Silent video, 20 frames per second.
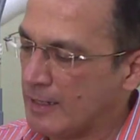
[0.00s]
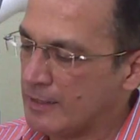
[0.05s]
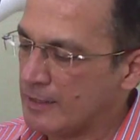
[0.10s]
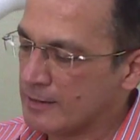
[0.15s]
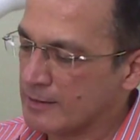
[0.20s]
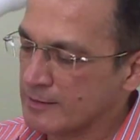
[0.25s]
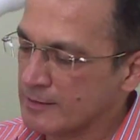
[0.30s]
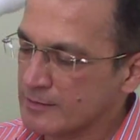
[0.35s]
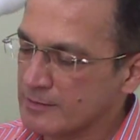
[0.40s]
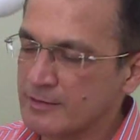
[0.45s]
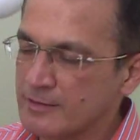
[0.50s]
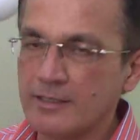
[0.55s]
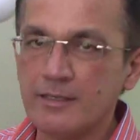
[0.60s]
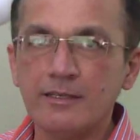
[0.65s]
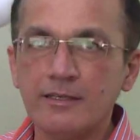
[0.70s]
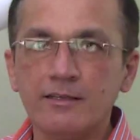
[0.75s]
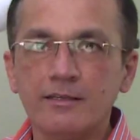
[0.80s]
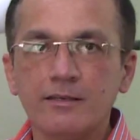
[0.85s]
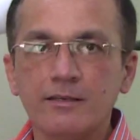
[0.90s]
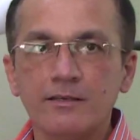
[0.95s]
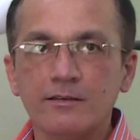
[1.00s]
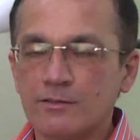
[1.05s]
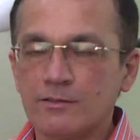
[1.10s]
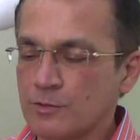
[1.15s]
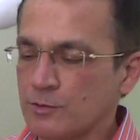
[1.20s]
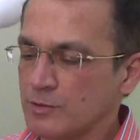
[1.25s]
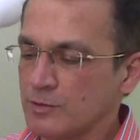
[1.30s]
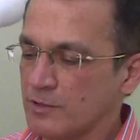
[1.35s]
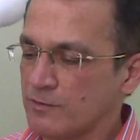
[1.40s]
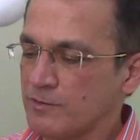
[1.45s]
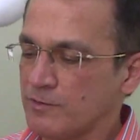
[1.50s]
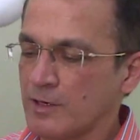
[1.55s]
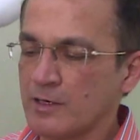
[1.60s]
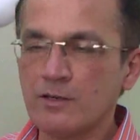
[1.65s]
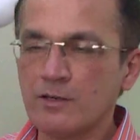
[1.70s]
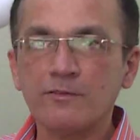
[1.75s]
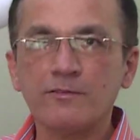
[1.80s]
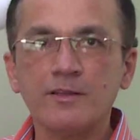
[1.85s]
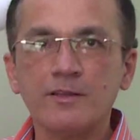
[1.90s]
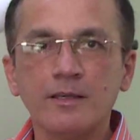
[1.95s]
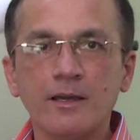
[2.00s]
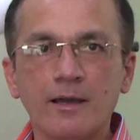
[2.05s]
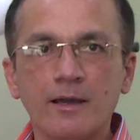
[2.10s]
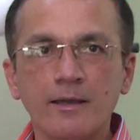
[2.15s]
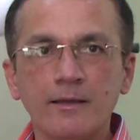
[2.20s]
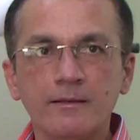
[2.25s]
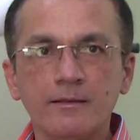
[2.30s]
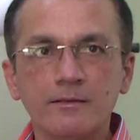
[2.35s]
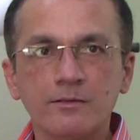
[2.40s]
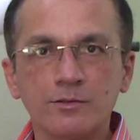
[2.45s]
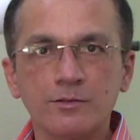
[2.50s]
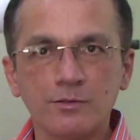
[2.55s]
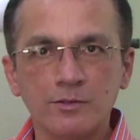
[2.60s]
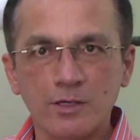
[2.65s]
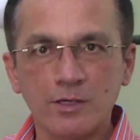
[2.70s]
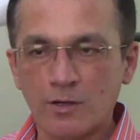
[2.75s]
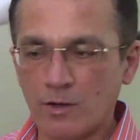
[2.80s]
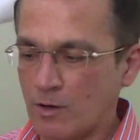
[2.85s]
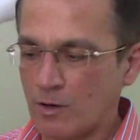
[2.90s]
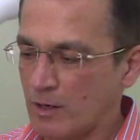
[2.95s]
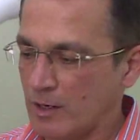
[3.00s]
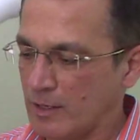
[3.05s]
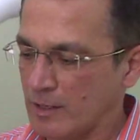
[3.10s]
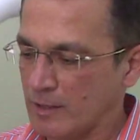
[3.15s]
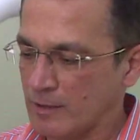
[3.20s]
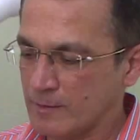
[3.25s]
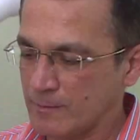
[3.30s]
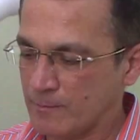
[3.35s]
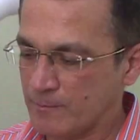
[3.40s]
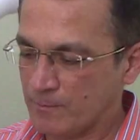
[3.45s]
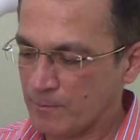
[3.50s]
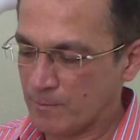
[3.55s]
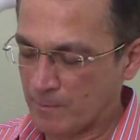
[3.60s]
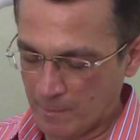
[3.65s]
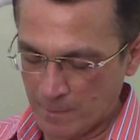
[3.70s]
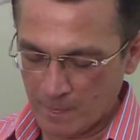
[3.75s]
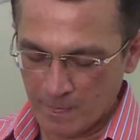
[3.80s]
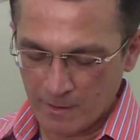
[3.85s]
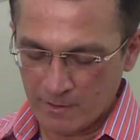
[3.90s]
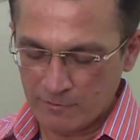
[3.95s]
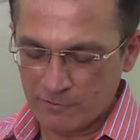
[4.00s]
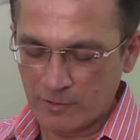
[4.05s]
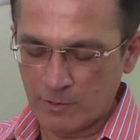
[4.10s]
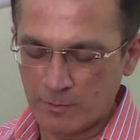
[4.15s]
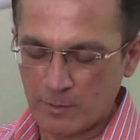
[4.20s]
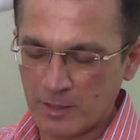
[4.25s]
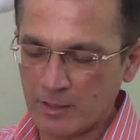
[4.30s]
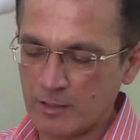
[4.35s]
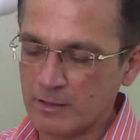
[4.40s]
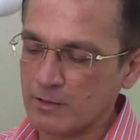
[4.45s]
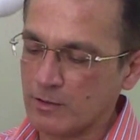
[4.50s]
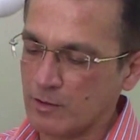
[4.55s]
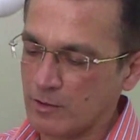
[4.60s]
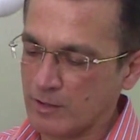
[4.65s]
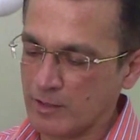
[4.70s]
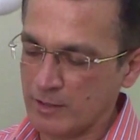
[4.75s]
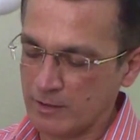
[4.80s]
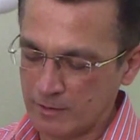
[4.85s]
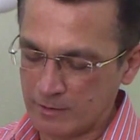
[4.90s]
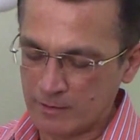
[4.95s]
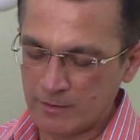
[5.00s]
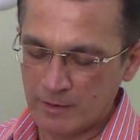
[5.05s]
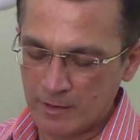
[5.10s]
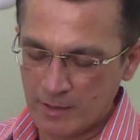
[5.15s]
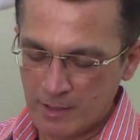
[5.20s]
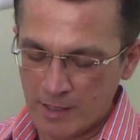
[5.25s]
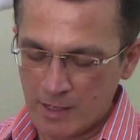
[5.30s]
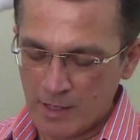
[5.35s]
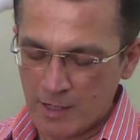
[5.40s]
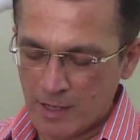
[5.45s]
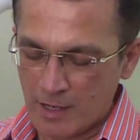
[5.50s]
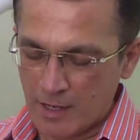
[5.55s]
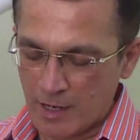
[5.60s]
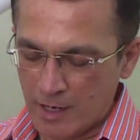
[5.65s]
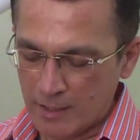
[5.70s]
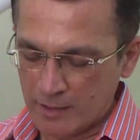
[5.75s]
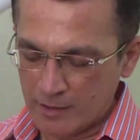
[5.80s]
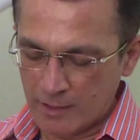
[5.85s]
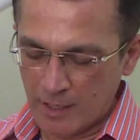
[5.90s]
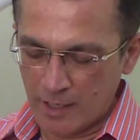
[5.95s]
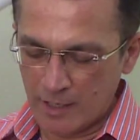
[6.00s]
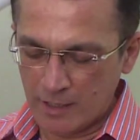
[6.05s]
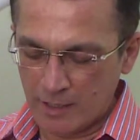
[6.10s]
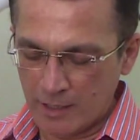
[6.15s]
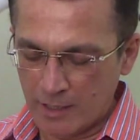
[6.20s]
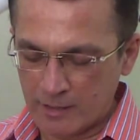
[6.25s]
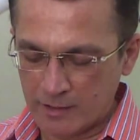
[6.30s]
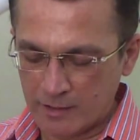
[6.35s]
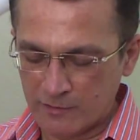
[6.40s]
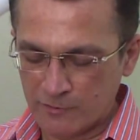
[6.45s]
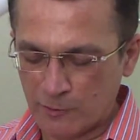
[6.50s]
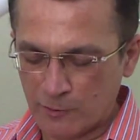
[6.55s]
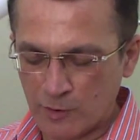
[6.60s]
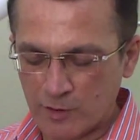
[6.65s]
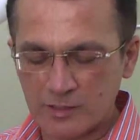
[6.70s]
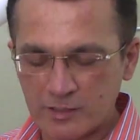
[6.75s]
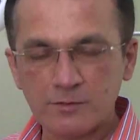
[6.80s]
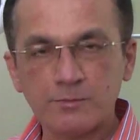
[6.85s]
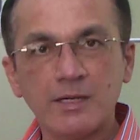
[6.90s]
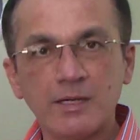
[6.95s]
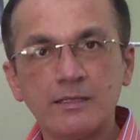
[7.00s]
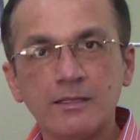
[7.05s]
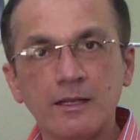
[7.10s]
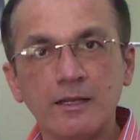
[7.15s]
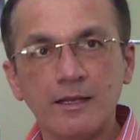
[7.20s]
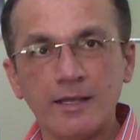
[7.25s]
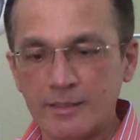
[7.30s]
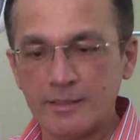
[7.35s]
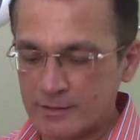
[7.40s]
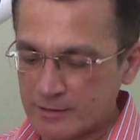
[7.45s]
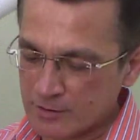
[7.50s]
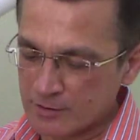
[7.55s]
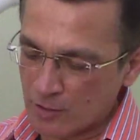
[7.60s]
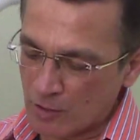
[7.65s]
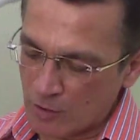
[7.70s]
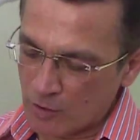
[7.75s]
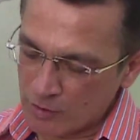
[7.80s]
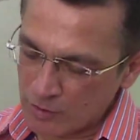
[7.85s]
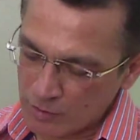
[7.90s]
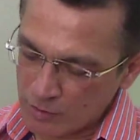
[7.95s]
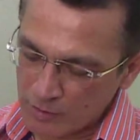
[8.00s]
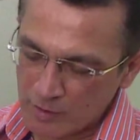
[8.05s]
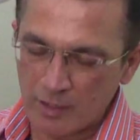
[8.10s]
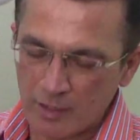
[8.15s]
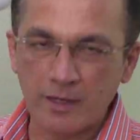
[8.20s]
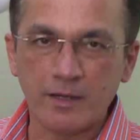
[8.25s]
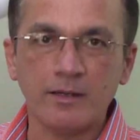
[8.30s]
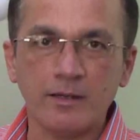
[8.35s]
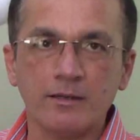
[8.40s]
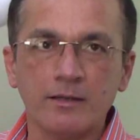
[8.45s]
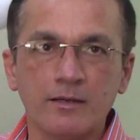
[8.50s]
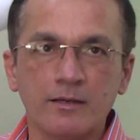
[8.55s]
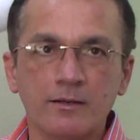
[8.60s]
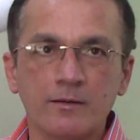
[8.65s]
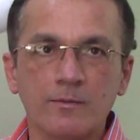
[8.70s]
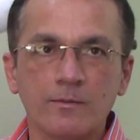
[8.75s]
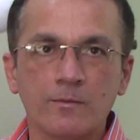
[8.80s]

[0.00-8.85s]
enters through the front of the eye, through the cornea, from here or here, and then it is focused by the lens onto the retina.